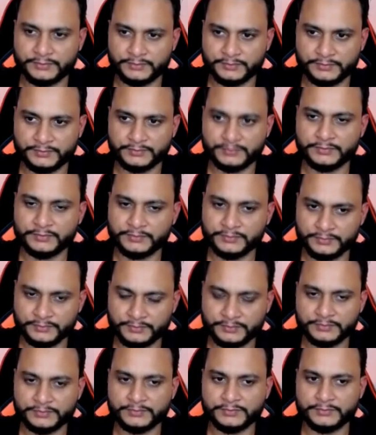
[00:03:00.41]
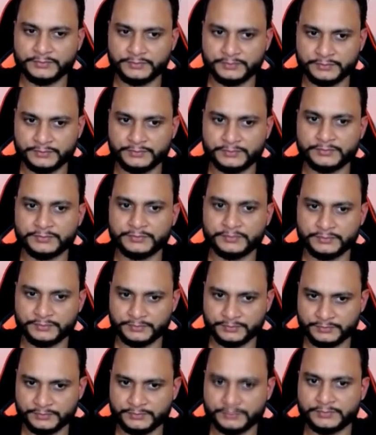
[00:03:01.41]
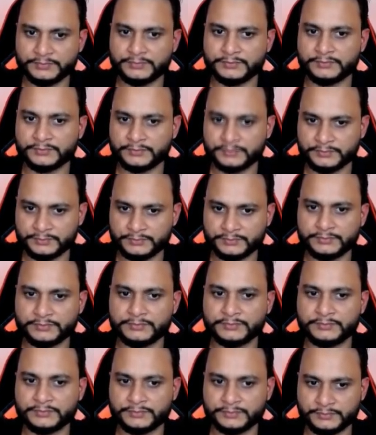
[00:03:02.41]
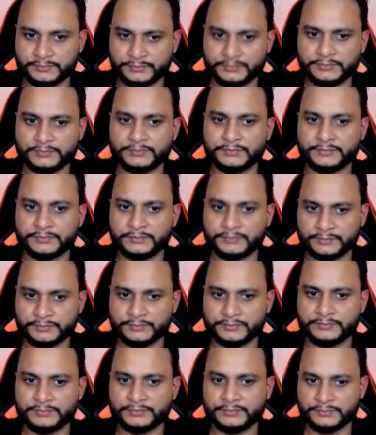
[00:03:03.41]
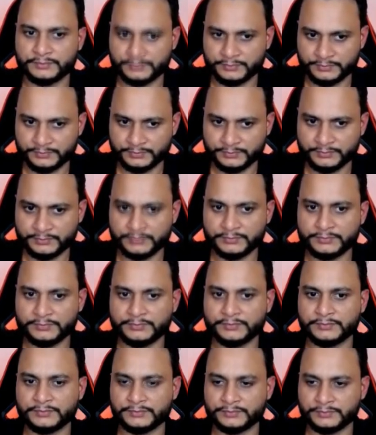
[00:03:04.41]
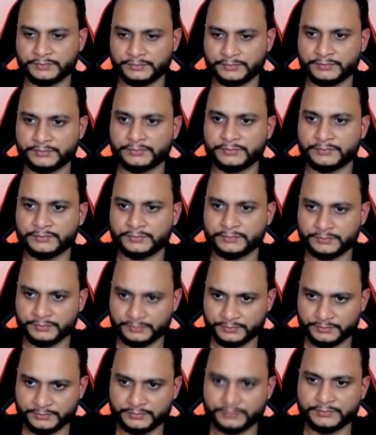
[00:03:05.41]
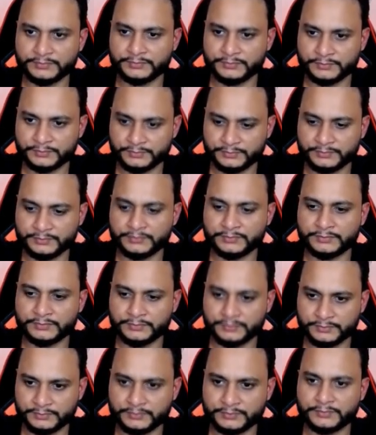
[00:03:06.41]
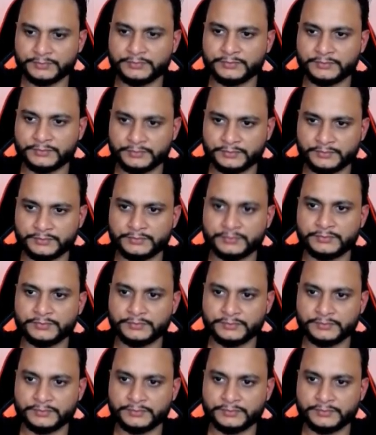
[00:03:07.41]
No words are spoken by the person on screen.